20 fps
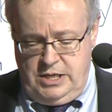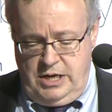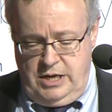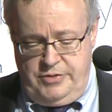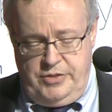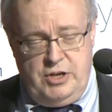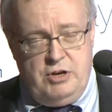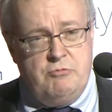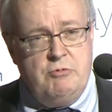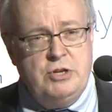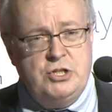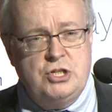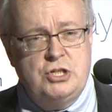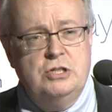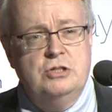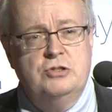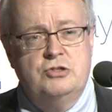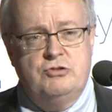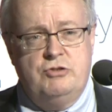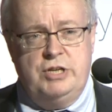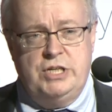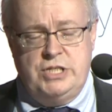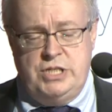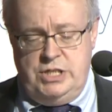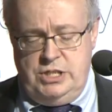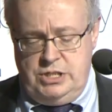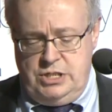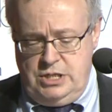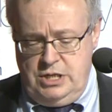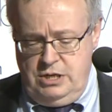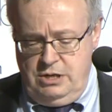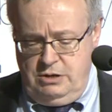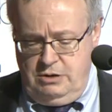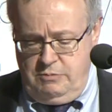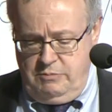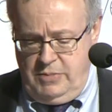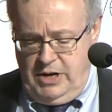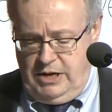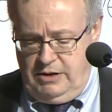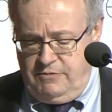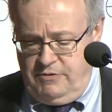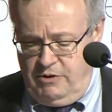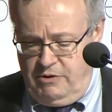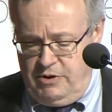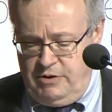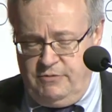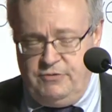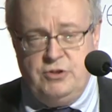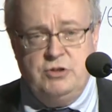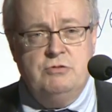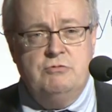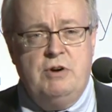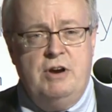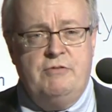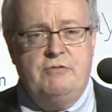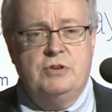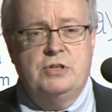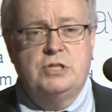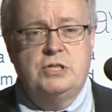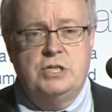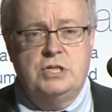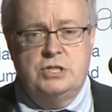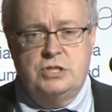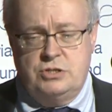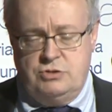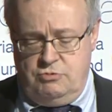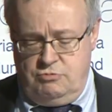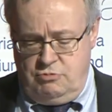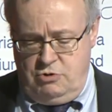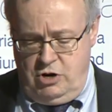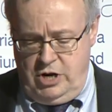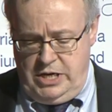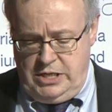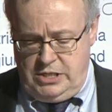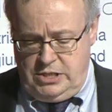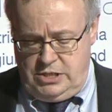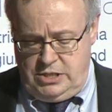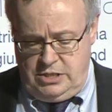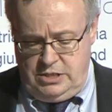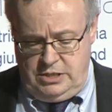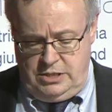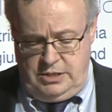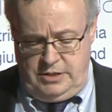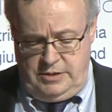And the original treaties make very few references to rights.